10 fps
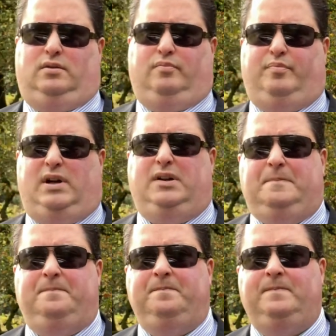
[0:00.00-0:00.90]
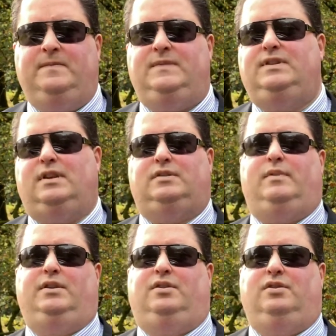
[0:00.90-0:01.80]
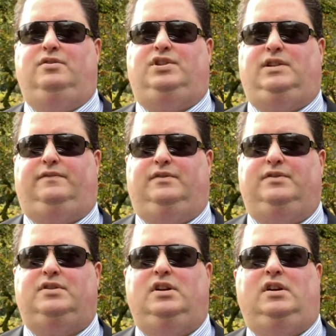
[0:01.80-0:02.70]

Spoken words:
but it does make a huge difference.